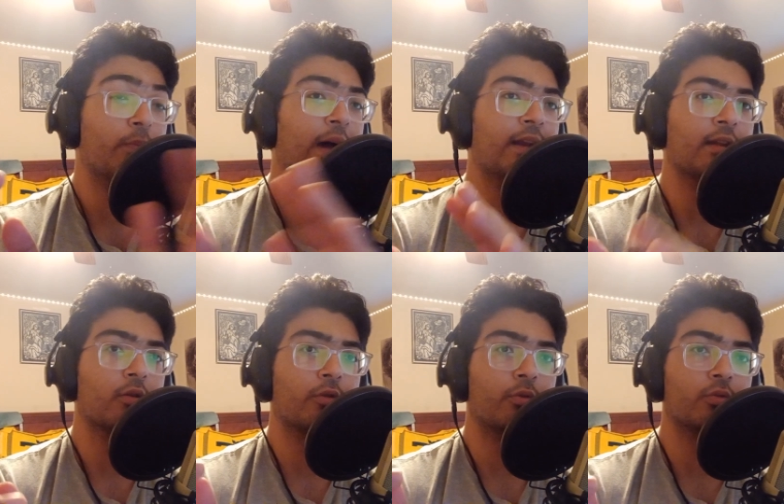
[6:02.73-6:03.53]
binding
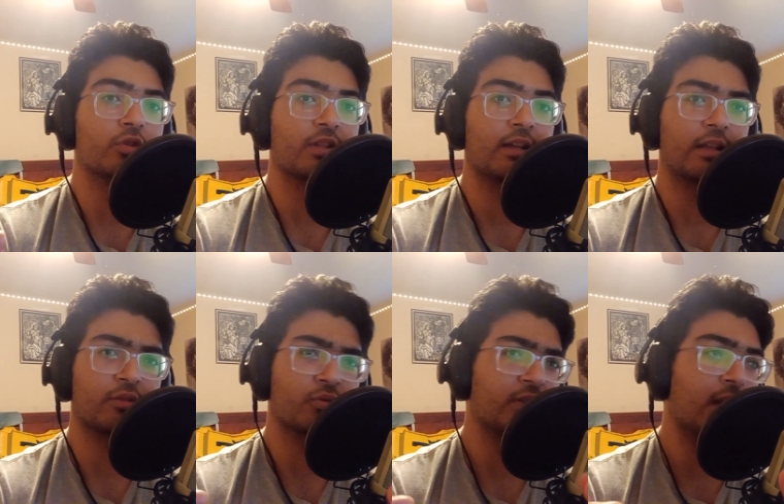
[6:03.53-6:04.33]
or through just like
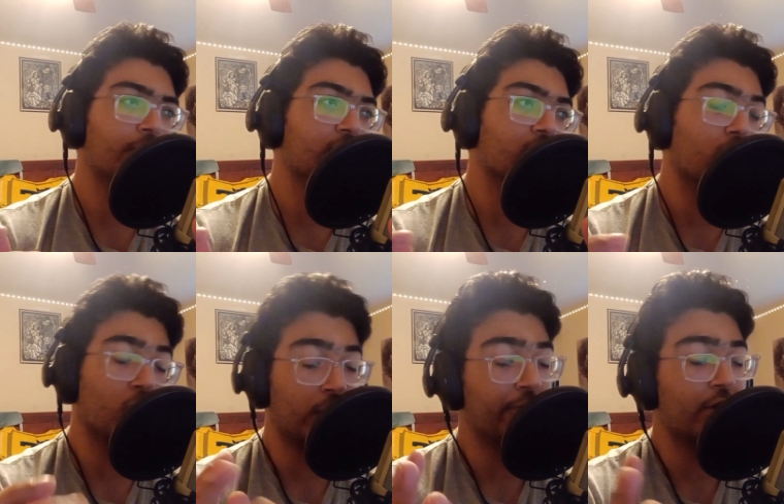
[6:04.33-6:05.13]
electro synapses or
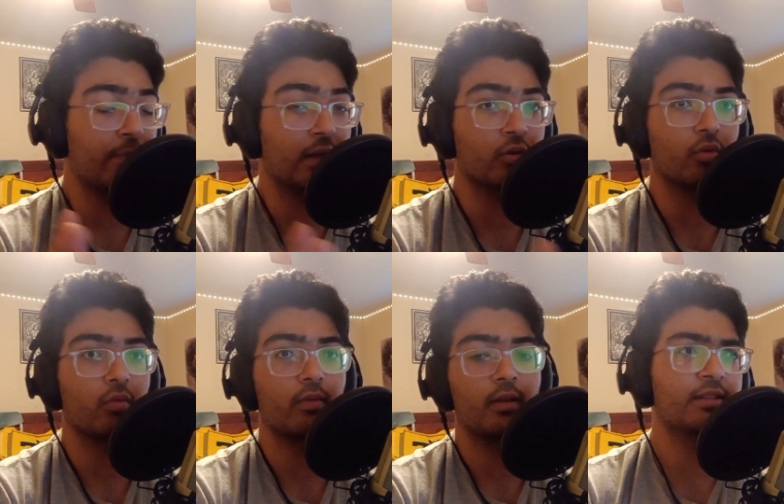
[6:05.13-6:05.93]
whatever it may
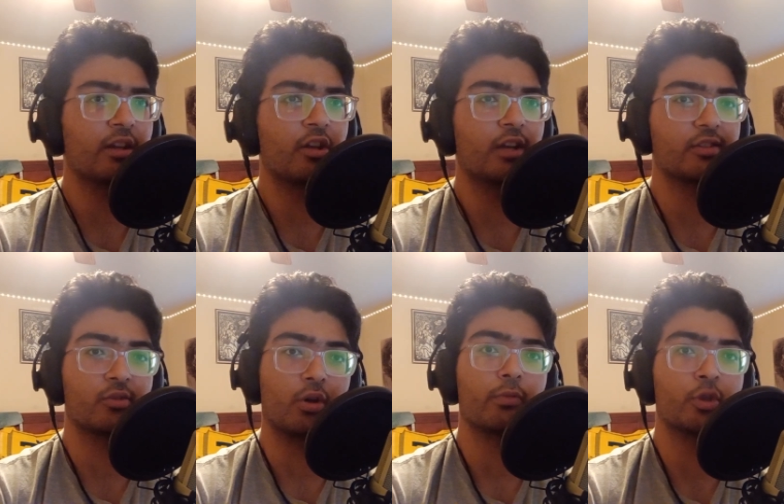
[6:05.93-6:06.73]
do. It's going to cause a
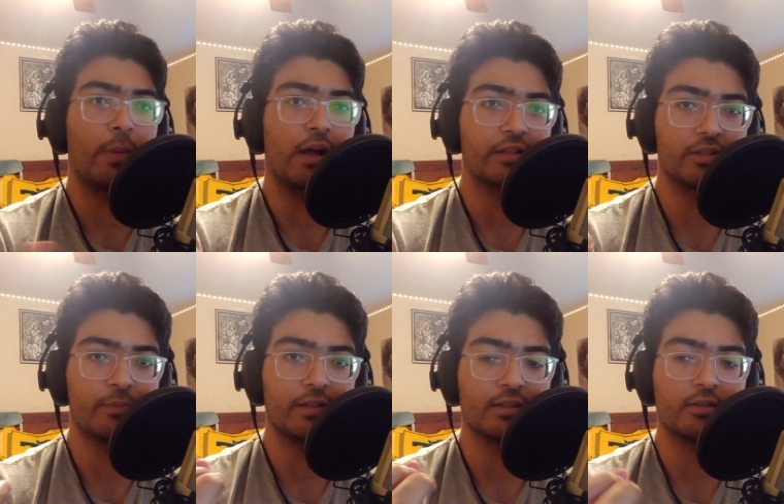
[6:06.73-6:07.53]
sort of response,
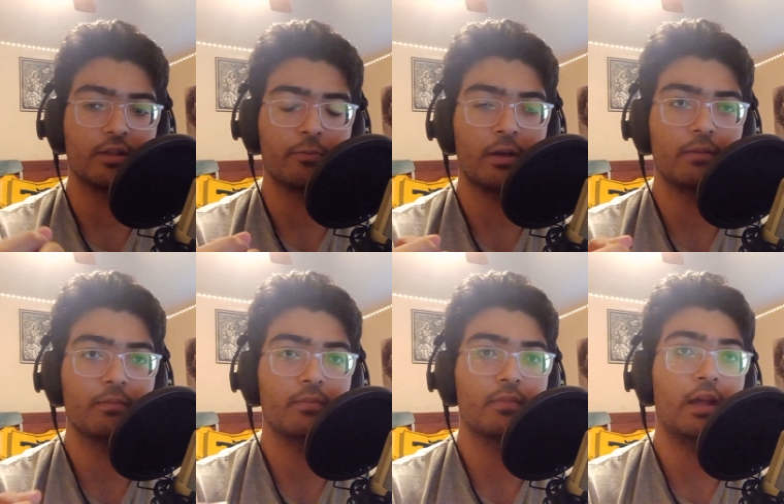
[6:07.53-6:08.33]
basically, right?
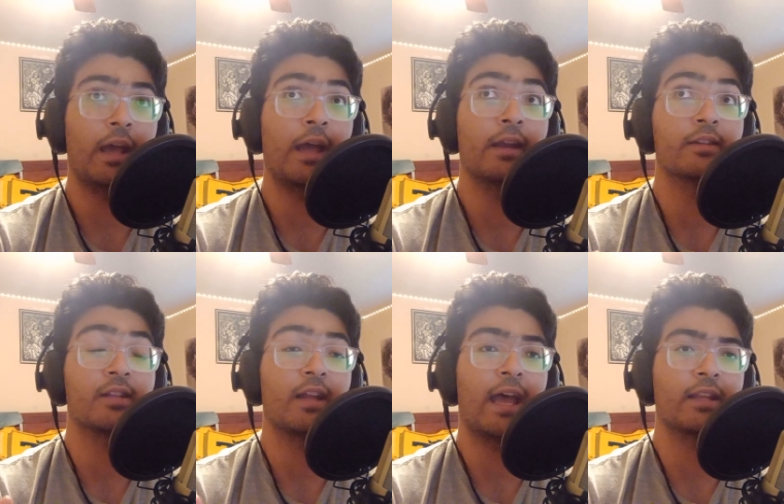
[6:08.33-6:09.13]
And it's
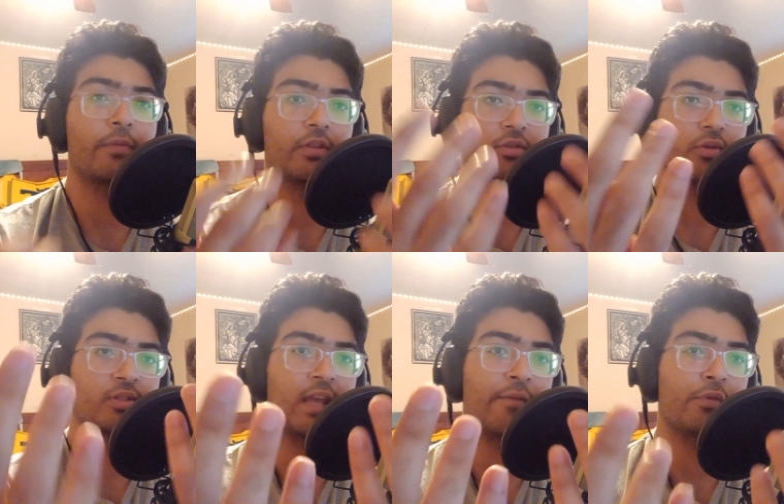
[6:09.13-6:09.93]
going to activate the sort of
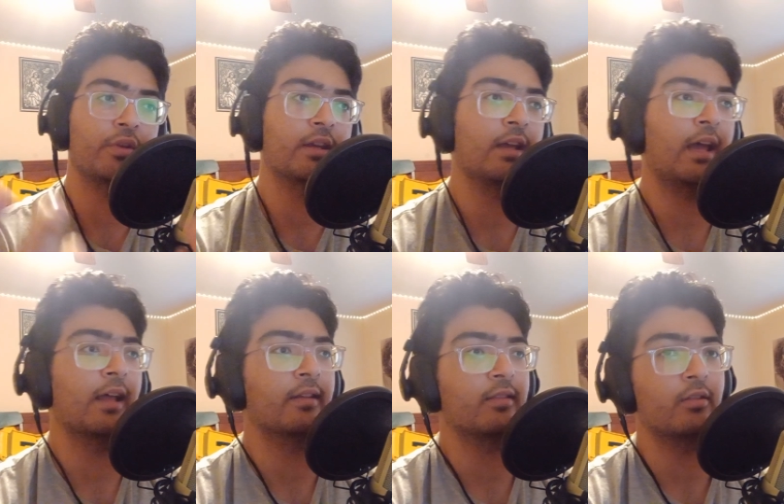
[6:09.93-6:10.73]
scaffolding
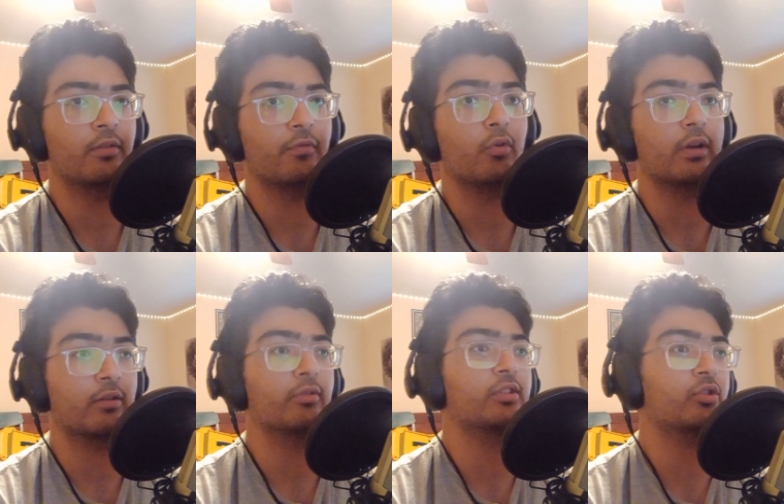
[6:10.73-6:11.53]
and therefore
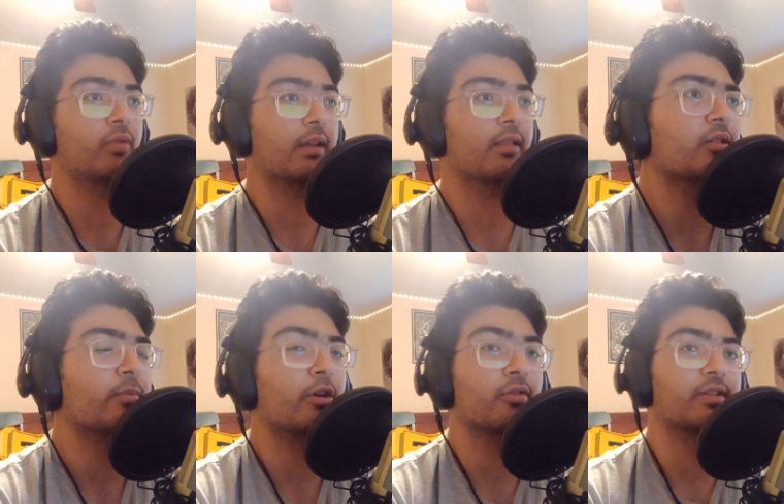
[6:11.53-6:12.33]
increase the strength.
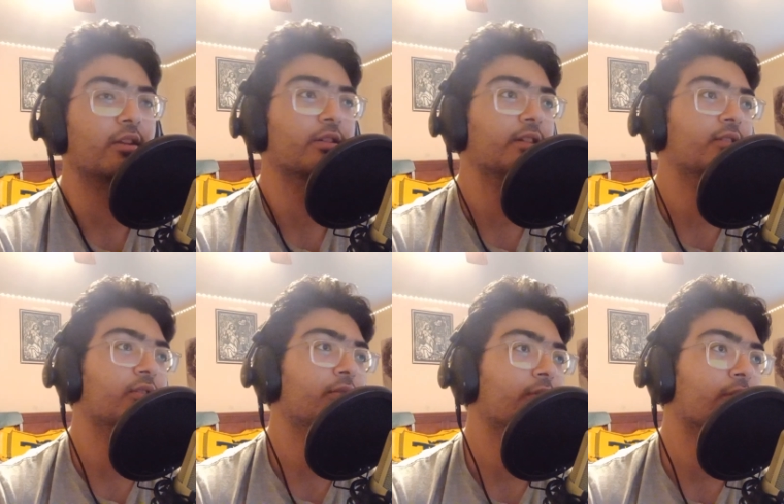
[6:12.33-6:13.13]
Some articles I looked
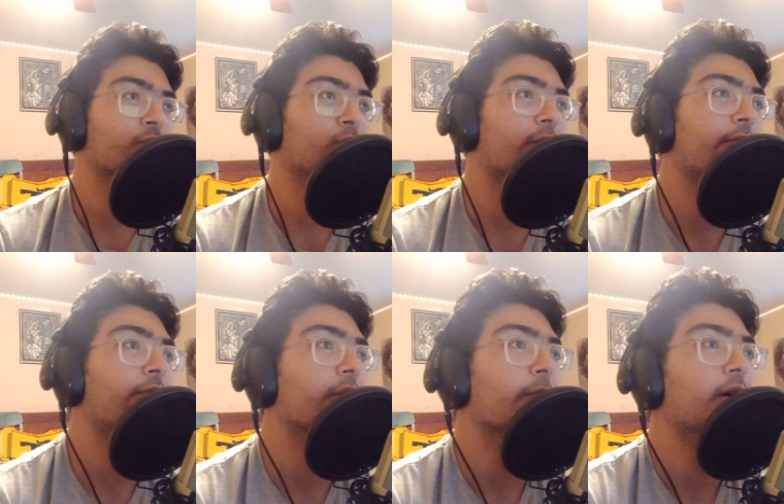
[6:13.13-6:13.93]
into, there's one
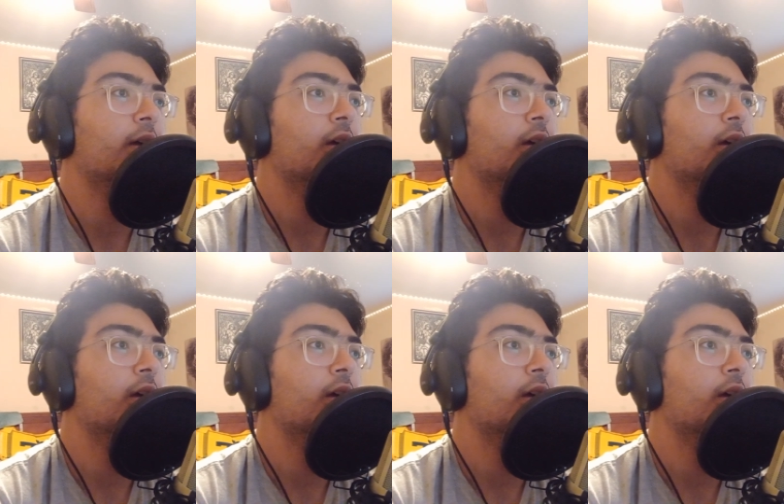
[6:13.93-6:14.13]
from